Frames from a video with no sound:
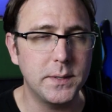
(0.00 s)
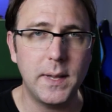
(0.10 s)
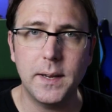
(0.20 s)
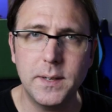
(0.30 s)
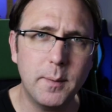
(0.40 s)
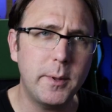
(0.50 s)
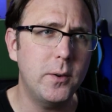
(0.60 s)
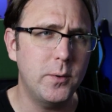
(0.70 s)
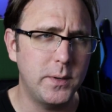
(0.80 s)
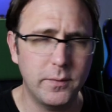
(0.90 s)
a
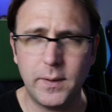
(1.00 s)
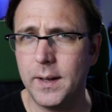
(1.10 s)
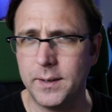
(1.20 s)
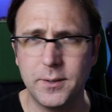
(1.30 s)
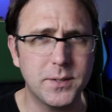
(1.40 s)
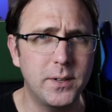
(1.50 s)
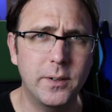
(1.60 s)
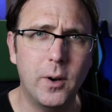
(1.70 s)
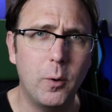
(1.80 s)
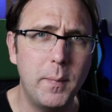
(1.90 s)
DAW and you've got your
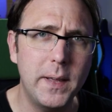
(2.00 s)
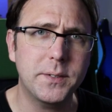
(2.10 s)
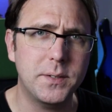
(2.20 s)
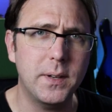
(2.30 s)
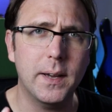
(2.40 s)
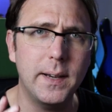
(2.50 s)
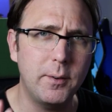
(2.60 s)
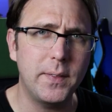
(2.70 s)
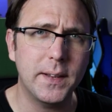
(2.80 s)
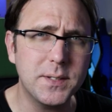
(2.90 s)
song all mixed, you got
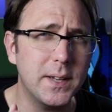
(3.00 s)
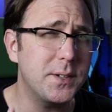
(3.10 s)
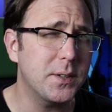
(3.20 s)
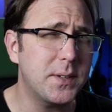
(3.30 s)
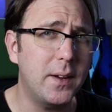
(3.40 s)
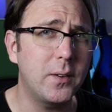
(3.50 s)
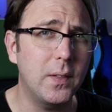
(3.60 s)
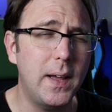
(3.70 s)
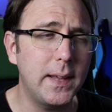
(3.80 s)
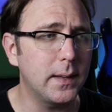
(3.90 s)
everything set just how you
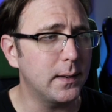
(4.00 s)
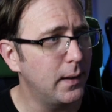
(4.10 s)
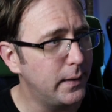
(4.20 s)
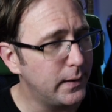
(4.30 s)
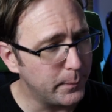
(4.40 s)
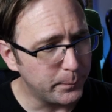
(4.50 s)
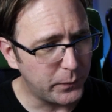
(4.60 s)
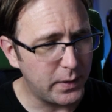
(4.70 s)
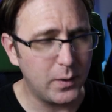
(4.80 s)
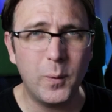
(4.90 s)
like it,
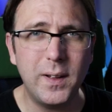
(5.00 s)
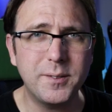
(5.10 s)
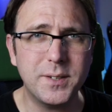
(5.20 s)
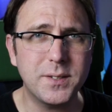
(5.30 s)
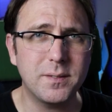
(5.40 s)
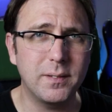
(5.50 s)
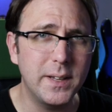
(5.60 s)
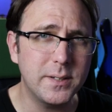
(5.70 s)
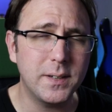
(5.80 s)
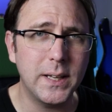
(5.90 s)
well, just
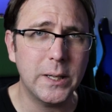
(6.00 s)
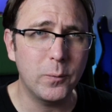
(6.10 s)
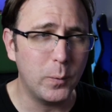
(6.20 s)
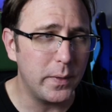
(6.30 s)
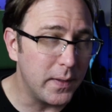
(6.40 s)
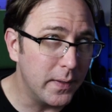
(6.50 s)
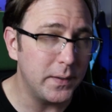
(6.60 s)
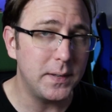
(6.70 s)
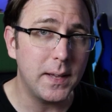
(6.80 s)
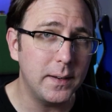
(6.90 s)
listening within the
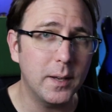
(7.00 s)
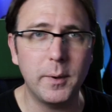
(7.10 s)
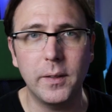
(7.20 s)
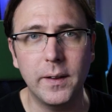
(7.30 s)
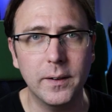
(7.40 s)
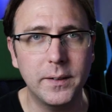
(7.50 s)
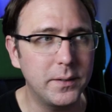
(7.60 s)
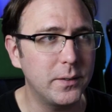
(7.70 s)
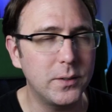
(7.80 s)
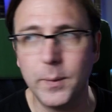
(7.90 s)
DAW there
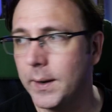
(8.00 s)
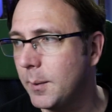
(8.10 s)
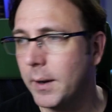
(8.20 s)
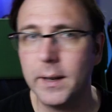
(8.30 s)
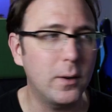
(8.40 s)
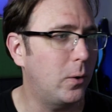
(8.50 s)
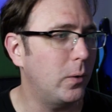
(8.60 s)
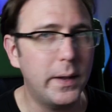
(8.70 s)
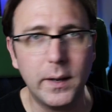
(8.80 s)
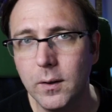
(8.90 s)
doesn't do anybody a whole
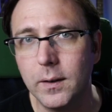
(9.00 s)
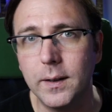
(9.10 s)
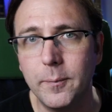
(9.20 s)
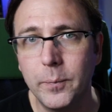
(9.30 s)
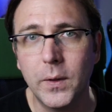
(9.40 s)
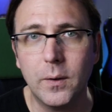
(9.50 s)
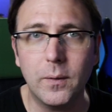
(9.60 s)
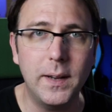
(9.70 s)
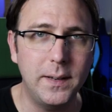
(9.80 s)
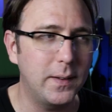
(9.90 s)
lot of good,
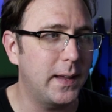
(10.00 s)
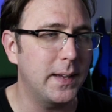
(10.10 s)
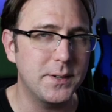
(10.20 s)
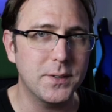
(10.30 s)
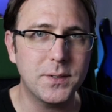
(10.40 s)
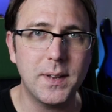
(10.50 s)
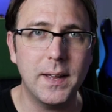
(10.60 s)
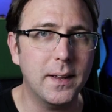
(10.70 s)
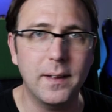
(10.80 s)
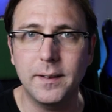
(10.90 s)
right? You can't just
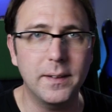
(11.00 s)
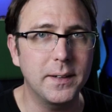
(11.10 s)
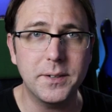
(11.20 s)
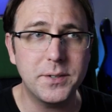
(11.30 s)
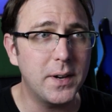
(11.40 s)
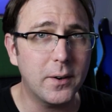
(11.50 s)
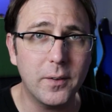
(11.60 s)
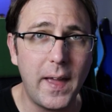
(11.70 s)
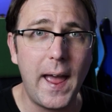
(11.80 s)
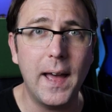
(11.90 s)
share
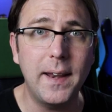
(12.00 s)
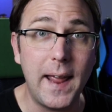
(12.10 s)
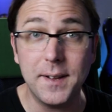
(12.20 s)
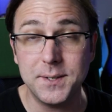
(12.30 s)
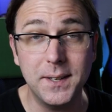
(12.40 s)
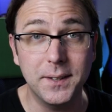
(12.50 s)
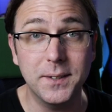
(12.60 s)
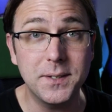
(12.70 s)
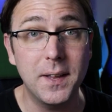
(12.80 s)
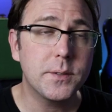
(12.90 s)
that as
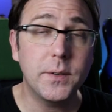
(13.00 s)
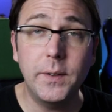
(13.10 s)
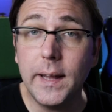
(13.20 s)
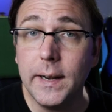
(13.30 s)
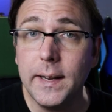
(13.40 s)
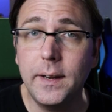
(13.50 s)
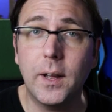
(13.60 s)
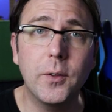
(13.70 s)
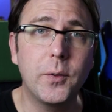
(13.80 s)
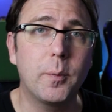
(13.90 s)
is. So you're going to need to
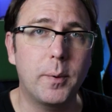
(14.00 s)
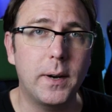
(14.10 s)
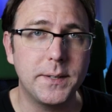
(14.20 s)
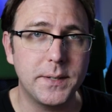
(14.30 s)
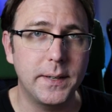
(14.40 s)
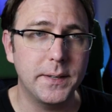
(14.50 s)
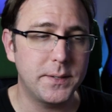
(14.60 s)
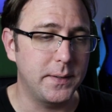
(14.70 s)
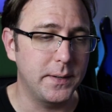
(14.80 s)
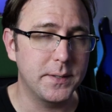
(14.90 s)
go through a process
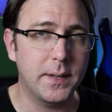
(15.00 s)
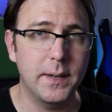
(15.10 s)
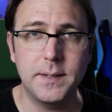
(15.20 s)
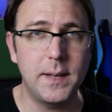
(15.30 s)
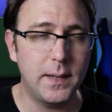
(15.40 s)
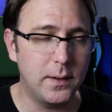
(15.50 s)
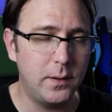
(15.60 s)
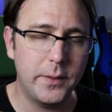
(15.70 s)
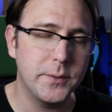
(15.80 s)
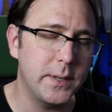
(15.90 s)
that is going to take all
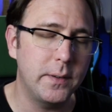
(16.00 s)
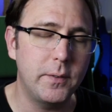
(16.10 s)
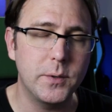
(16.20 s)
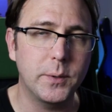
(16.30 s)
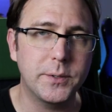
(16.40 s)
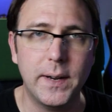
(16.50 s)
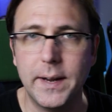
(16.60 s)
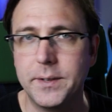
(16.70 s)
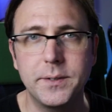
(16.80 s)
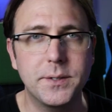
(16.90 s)
of those individual
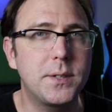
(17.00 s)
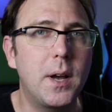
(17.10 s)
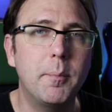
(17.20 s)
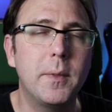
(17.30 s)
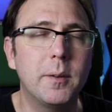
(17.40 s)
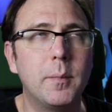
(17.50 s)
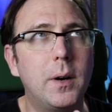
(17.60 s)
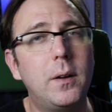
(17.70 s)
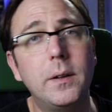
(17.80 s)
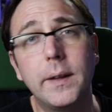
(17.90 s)
tracks and sum them
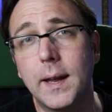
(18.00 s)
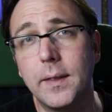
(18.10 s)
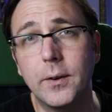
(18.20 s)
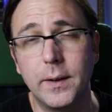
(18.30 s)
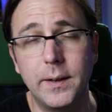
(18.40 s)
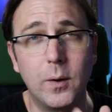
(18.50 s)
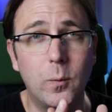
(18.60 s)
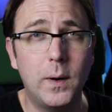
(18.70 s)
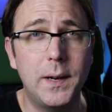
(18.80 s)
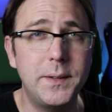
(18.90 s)
all together into
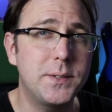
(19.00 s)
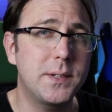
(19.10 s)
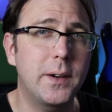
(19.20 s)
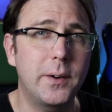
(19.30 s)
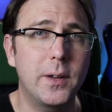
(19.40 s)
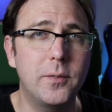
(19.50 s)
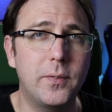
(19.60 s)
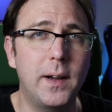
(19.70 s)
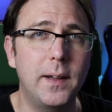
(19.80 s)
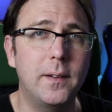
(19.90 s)
one stereo
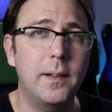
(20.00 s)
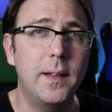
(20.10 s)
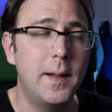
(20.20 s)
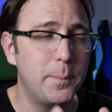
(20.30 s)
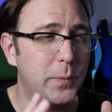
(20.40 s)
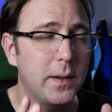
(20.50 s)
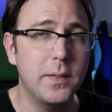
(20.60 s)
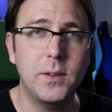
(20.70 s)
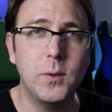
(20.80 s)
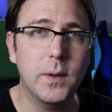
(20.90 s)
file
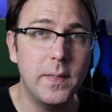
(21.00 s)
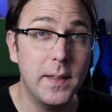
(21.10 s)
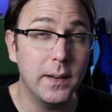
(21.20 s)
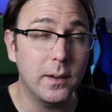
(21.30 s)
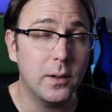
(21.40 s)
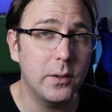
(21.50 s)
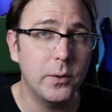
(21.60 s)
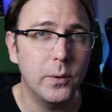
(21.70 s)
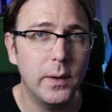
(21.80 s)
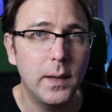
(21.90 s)
that you can then
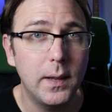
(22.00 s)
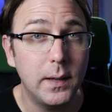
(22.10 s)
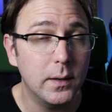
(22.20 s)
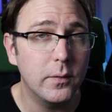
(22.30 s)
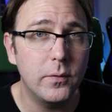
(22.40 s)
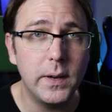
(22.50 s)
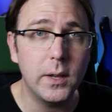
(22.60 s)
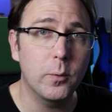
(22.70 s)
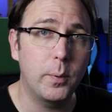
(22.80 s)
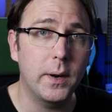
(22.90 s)
include in a
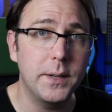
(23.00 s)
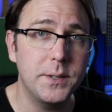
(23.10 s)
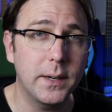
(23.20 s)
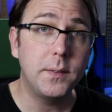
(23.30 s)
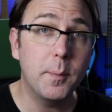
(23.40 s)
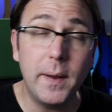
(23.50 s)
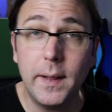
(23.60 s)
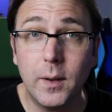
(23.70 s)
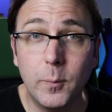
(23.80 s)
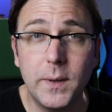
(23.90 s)
video project.
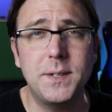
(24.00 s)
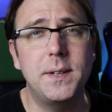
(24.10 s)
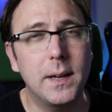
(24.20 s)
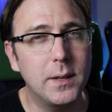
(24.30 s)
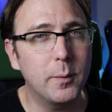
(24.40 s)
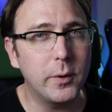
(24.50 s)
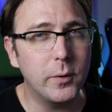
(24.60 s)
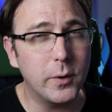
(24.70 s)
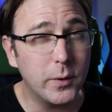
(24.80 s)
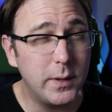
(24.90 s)
Depending on which DAW
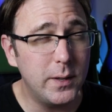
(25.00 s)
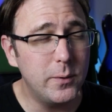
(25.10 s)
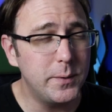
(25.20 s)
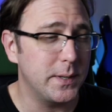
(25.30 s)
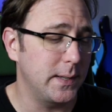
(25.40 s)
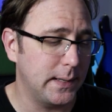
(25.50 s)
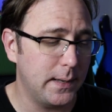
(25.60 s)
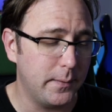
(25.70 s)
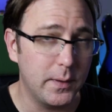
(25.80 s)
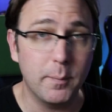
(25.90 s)
you're
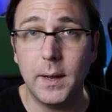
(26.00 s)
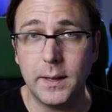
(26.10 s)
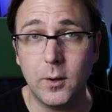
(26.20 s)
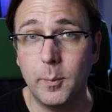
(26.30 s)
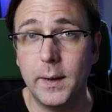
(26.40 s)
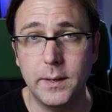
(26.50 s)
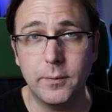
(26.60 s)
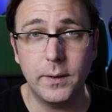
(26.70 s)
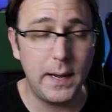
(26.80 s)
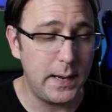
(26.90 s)
using, it might go by
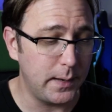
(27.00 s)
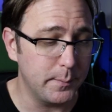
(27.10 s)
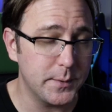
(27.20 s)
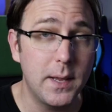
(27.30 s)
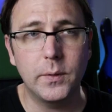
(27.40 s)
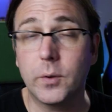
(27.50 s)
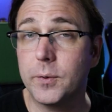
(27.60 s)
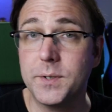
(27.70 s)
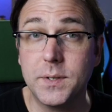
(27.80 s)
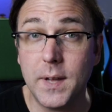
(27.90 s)
different names. Look for
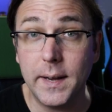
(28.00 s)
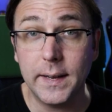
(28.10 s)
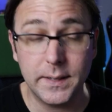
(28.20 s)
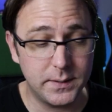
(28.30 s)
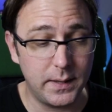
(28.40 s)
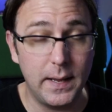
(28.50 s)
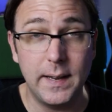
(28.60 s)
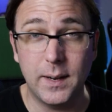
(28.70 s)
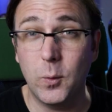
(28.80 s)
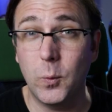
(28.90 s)
settings
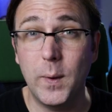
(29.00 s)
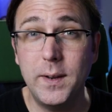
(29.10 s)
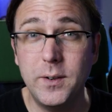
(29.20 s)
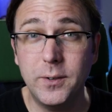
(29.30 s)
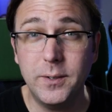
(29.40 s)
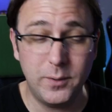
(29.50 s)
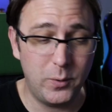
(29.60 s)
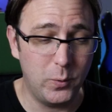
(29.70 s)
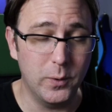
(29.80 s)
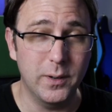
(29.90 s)
like render
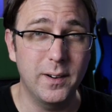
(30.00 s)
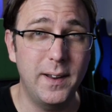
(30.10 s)
or